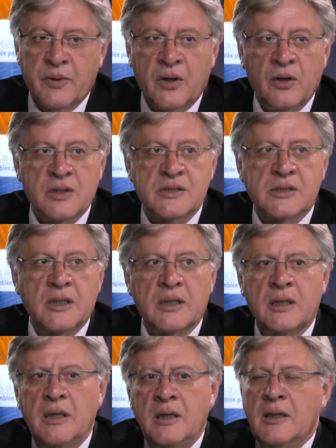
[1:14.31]
because
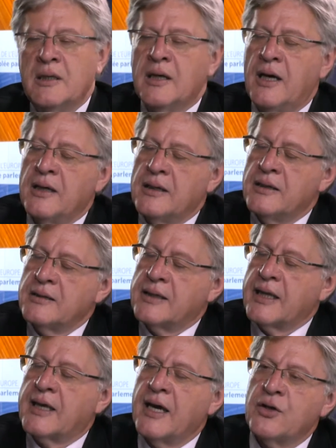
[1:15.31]

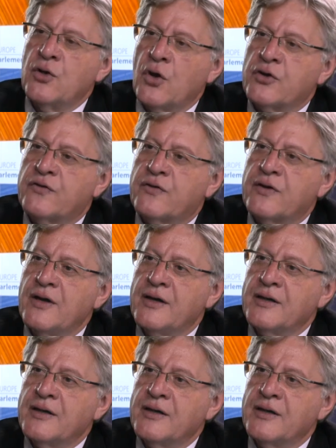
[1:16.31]
they cannot